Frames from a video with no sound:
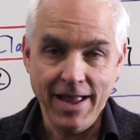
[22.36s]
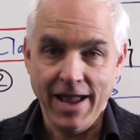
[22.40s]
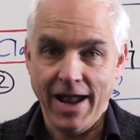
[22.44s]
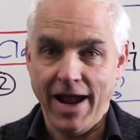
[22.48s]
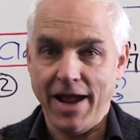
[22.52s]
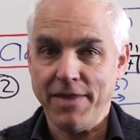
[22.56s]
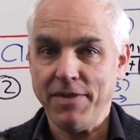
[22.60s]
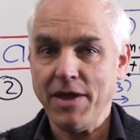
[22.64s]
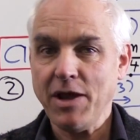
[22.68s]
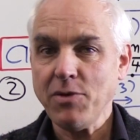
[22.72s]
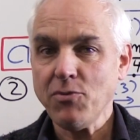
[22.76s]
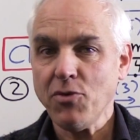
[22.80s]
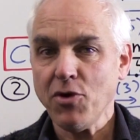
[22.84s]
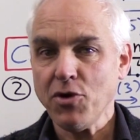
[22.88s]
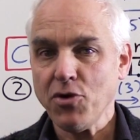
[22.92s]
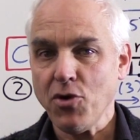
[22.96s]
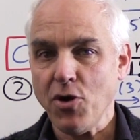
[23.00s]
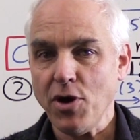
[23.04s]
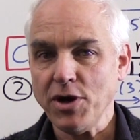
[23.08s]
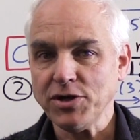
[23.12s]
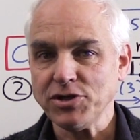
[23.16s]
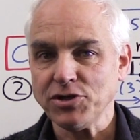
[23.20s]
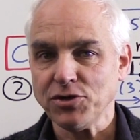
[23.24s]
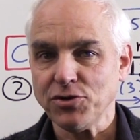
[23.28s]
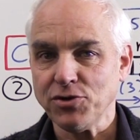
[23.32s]
And then we're
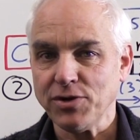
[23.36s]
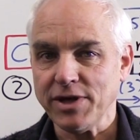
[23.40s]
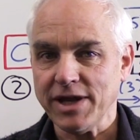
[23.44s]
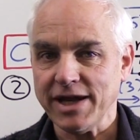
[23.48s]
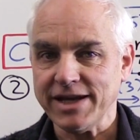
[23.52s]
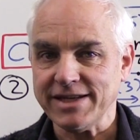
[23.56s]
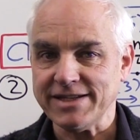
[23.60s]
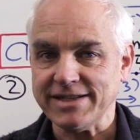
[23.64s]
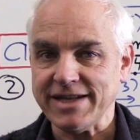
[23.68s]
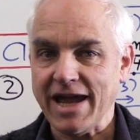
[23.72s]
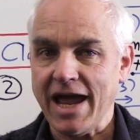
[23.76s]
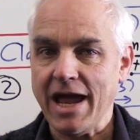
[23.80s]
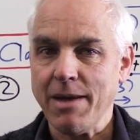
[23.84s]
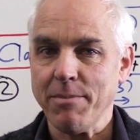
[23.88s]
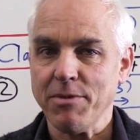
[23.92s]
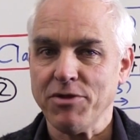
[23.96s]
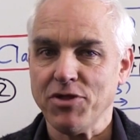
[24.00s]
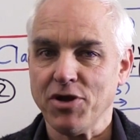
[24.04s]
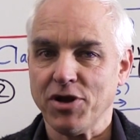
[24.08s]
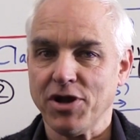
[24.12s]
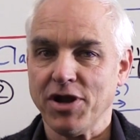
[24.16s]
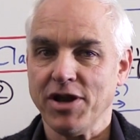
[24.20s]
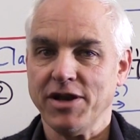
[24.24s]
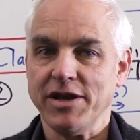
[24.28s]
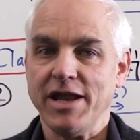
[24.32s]
going to examine
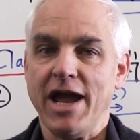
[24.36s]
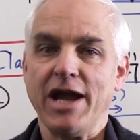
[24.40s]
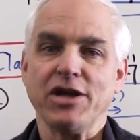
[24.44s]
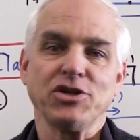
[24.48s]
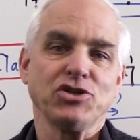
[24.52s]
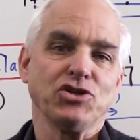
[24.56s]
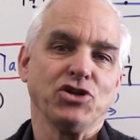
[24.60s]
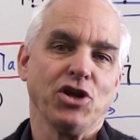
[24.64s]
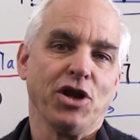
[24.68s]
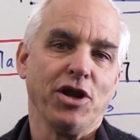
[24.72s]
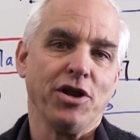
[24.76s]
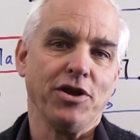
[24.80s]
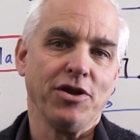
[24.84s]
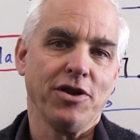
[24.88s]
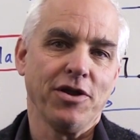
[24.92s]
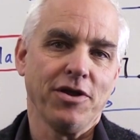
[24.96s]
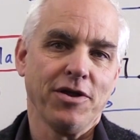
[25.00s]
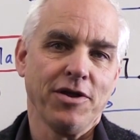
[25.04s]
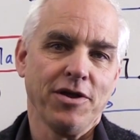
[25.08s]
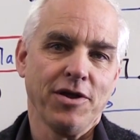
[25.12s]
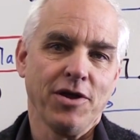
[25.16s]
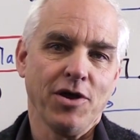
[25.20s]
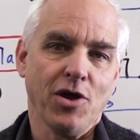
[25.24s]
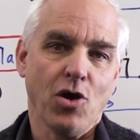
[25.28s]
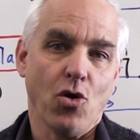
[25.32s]
the connection
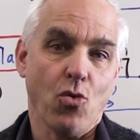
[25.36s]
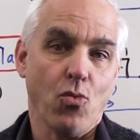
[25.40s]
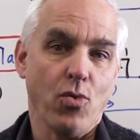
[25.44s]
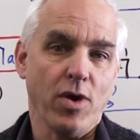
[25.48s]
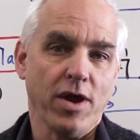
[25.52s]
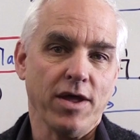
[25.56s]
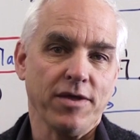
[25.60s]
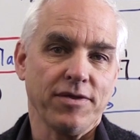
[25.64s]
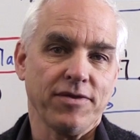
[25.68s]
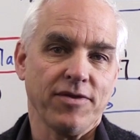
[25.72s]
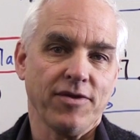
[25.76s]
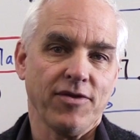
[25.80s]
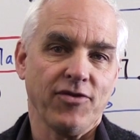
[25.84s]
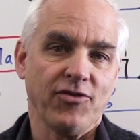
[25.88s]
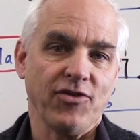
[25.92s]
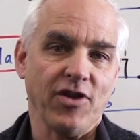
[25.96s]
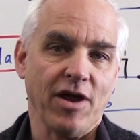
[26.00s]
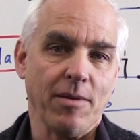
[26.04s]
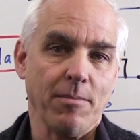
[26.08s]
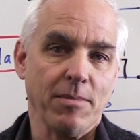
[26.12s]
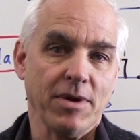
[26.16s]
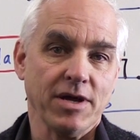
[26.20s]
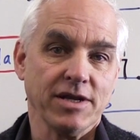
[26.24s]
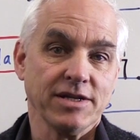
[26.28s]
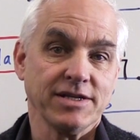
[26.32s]
with
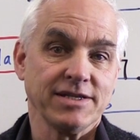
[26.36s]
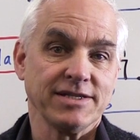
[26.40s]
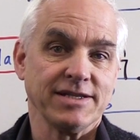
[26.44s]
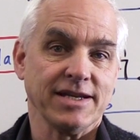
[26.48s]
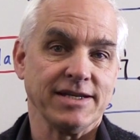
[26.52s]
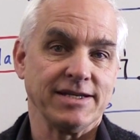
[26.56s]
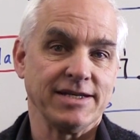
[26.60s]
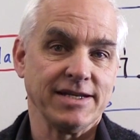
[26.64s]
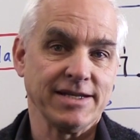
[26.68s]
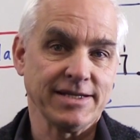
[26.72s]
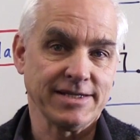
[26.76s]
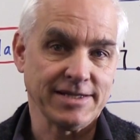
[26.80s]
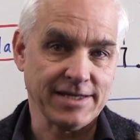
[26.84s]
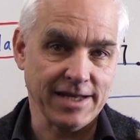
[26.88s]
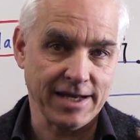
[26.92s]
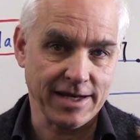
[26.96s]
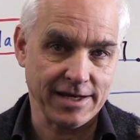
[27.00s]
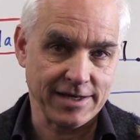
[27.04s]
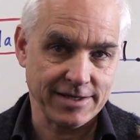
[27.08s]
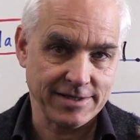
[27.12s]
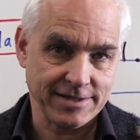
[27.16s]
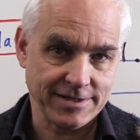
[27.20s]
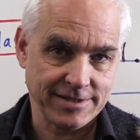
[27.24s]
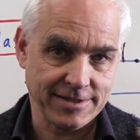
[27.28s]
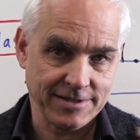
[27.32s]
some
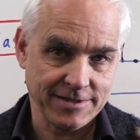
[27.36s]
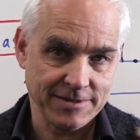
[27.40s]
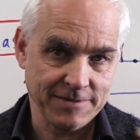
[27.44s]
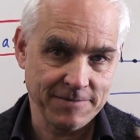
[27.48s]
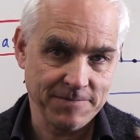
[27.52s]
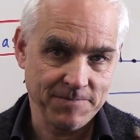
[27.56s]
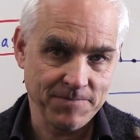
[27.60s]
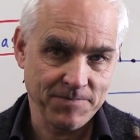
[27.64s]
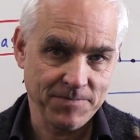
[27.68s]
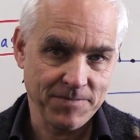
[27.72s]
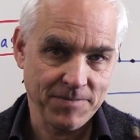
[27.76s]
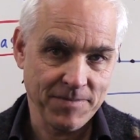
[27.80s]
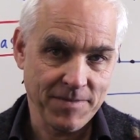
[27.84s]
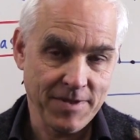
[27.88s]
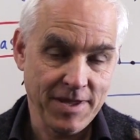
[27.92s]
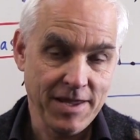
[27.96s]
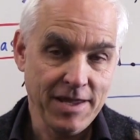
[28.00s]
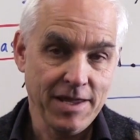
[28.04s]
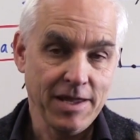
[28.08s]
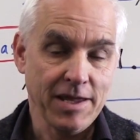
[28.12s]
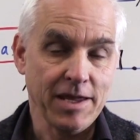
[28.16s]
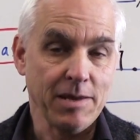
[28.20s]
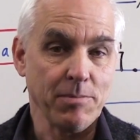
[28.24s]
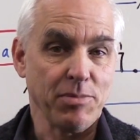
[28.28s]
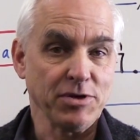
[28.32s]
statistics.
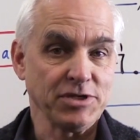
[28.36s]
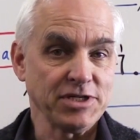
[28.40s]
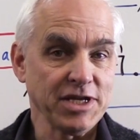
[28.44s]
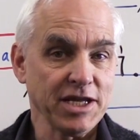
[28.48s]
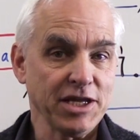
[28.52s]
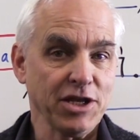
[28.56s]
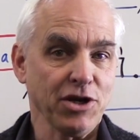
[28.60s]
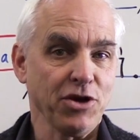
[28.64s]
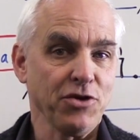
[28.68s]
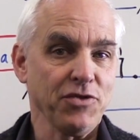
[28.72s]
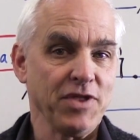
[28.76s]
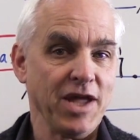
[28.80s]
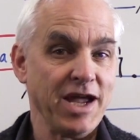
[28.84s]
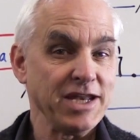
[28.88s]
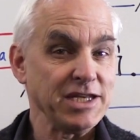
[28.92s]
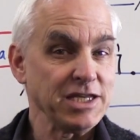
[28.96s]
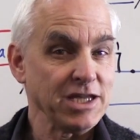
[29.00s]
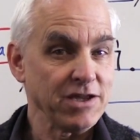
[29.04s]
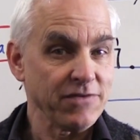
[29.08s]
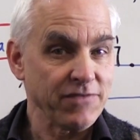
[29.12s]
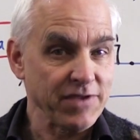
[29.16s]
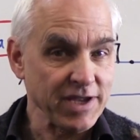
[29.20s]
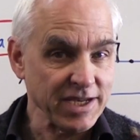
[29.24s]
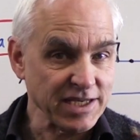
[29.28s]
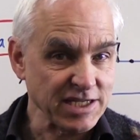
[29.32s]
In particular, the
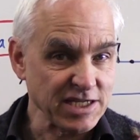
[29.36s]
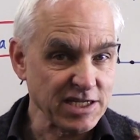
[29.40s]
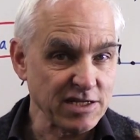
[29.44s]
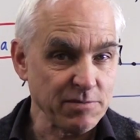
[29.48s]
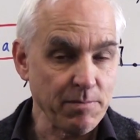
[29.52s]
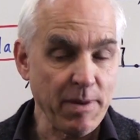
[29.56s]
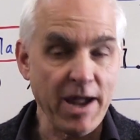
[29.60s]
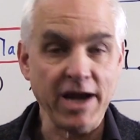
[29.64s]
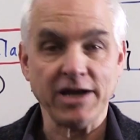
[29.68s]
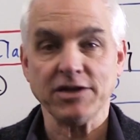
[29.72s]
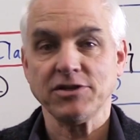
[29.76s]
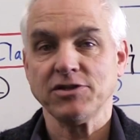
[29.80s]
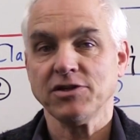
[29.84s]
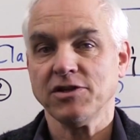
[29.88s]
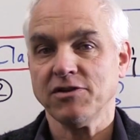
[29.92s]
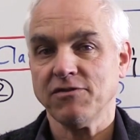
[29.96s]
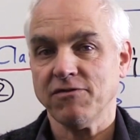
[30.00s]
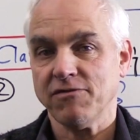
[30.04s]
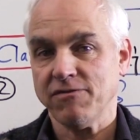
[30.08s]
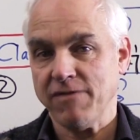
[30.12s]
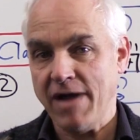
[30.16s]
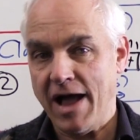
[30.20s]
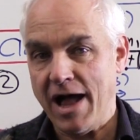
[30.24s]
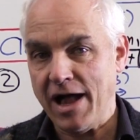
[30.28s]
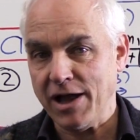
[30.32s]
idea of the expected
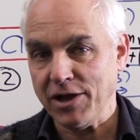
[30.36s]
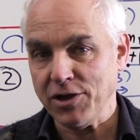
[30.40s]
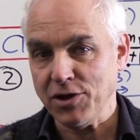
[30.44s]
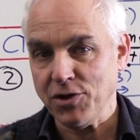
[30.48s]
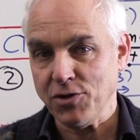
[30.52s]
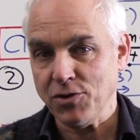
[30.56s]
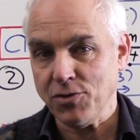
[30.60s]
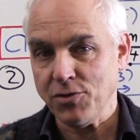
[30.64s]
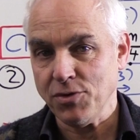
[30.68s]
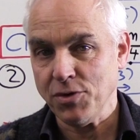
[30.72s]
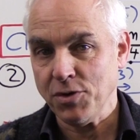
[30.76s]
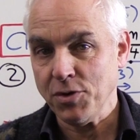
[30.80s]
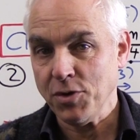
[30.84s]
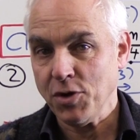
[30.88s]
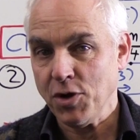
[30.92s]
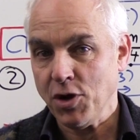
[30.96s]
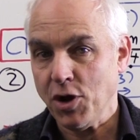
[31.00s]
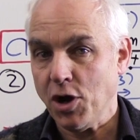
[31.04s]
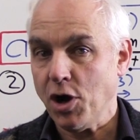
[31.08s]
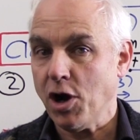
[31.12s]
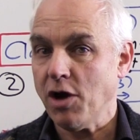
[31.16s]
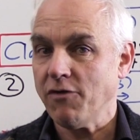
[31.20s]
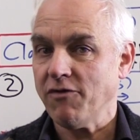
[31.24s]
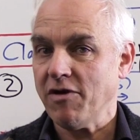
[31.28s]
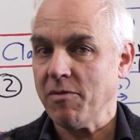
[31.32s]
value
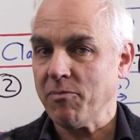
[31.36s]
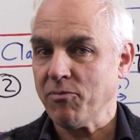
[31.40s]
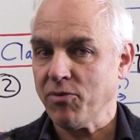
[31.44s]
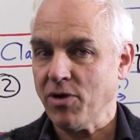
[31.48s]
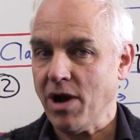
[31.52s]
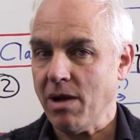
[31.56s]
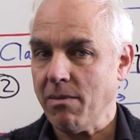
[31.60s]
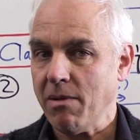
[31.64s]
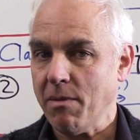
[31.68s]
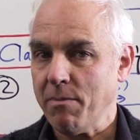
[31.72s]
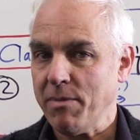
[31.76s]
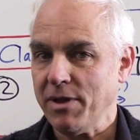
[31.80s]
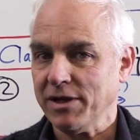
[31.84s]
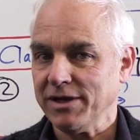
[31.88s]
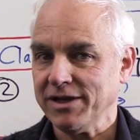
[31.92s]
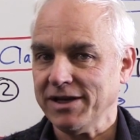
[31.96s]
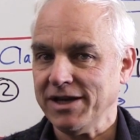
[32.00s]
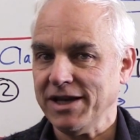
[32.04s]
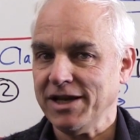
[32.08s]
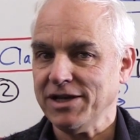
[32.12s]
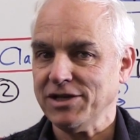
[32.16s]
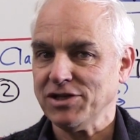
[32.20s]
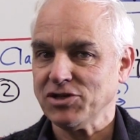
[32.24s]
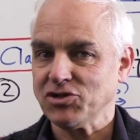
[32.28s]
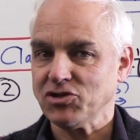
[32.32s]
of a
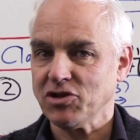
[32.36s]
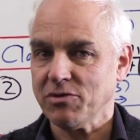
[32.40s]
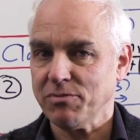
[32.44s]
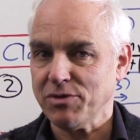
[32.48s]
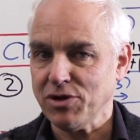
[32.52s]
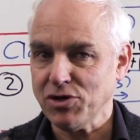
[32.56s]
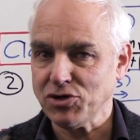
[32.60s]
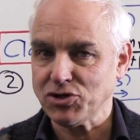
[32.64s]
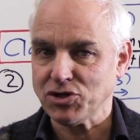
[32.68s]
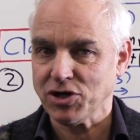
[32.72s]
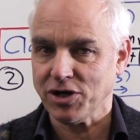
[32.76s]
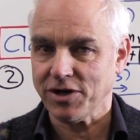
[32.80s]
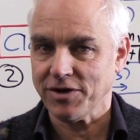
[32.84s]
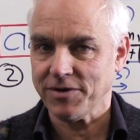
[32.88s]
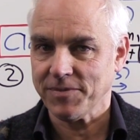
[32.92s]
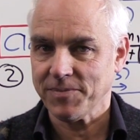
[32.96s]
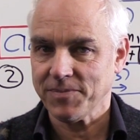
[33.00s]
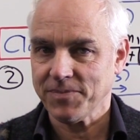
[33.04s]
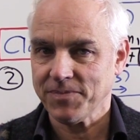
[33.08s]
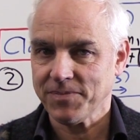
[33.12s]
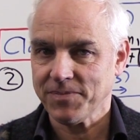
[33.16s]
probability distribution.